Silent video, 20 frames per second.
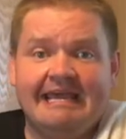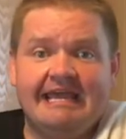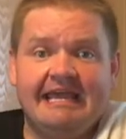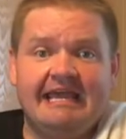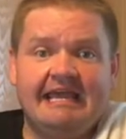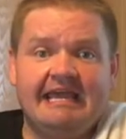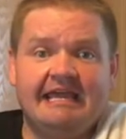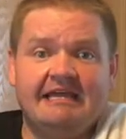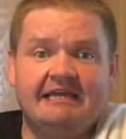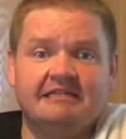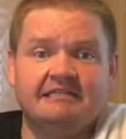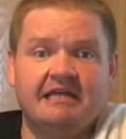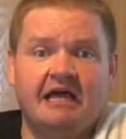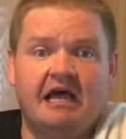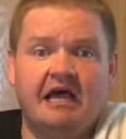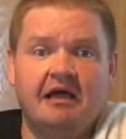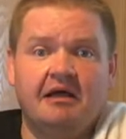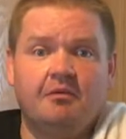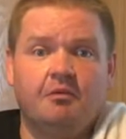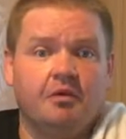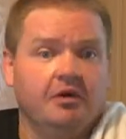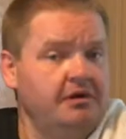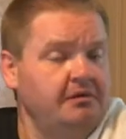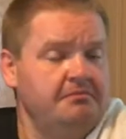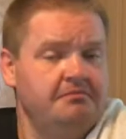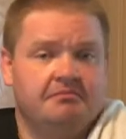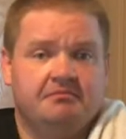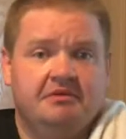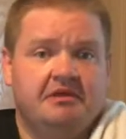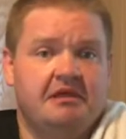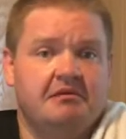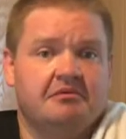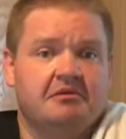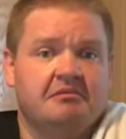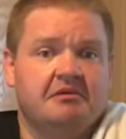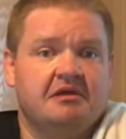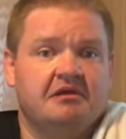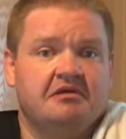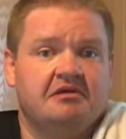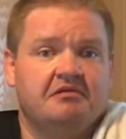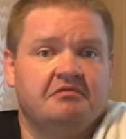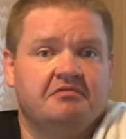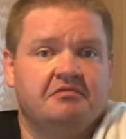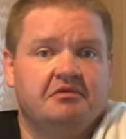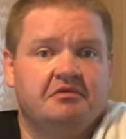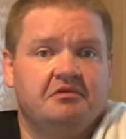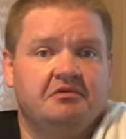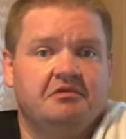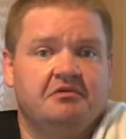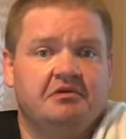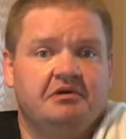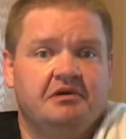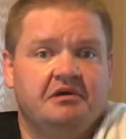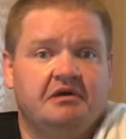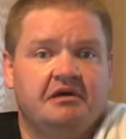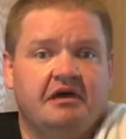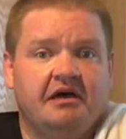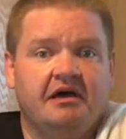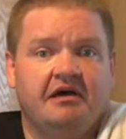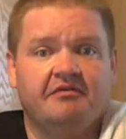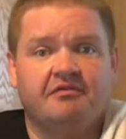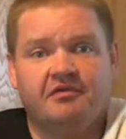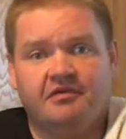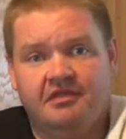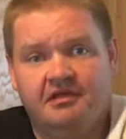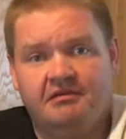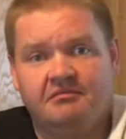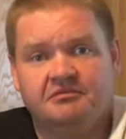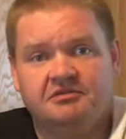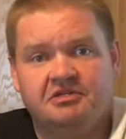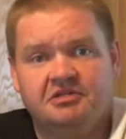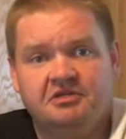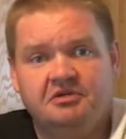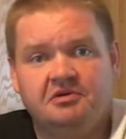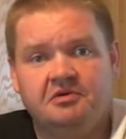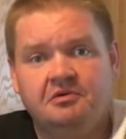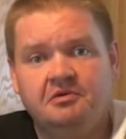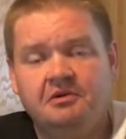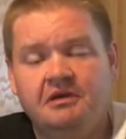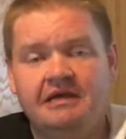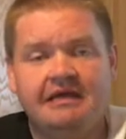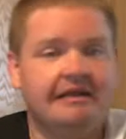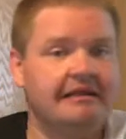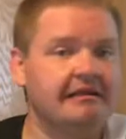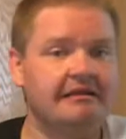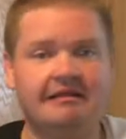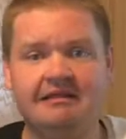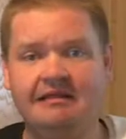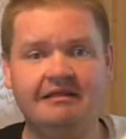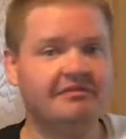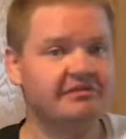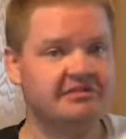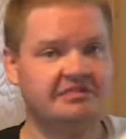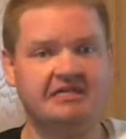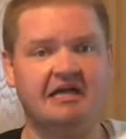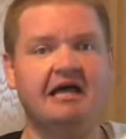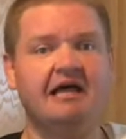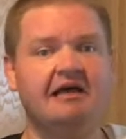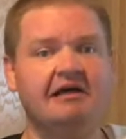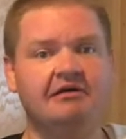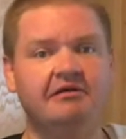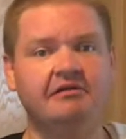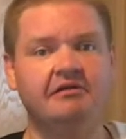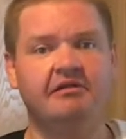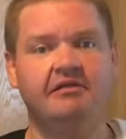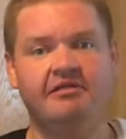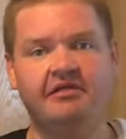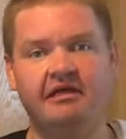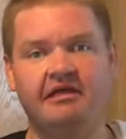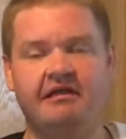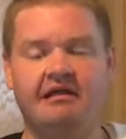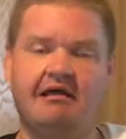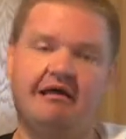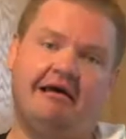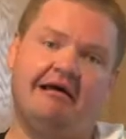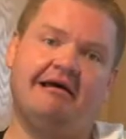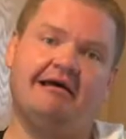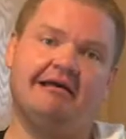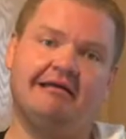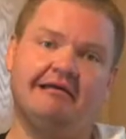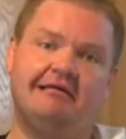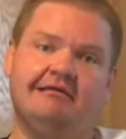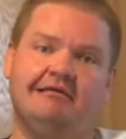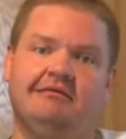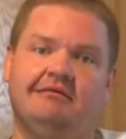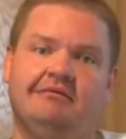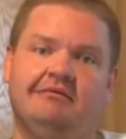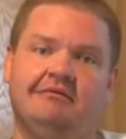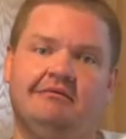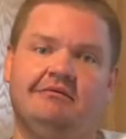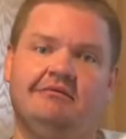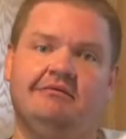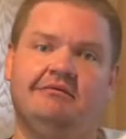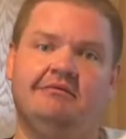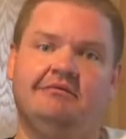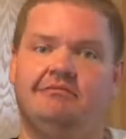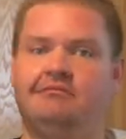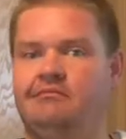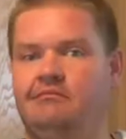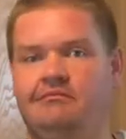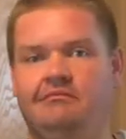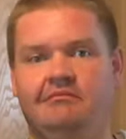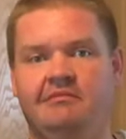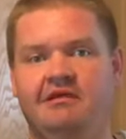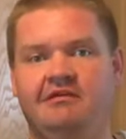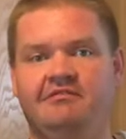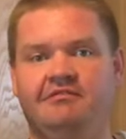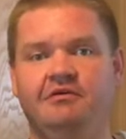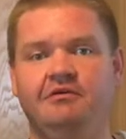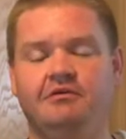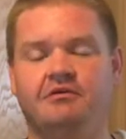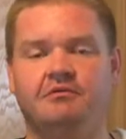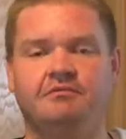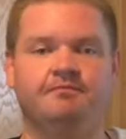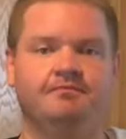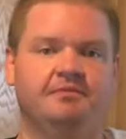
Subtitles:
and I want to be able to make good food for them too, and in the style that I make food.